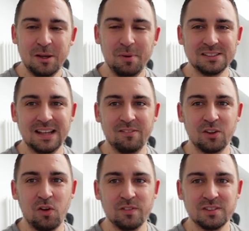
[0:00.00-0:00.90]
Imagine having a
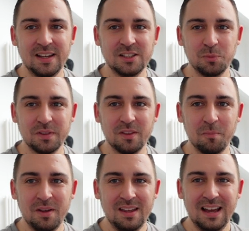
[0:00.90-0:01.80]
conversation with
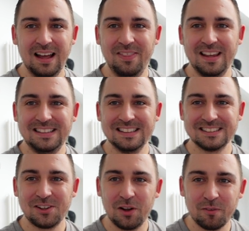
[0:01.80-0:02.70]
them and they
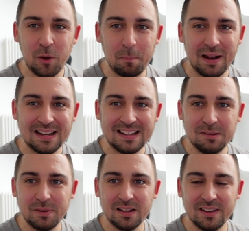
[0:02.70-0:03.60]
just kind of go blank in
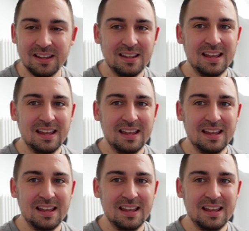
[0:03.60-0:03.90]
the middle of it,